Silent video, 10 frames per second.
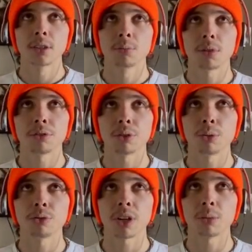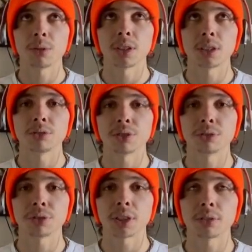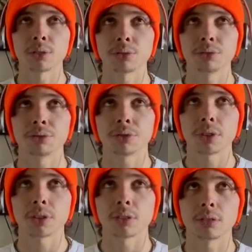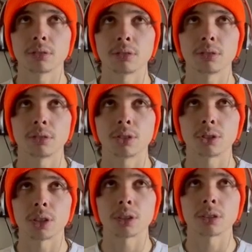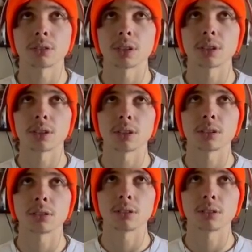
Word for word: My phone vibrating, finna fall off the fucking dresser right now.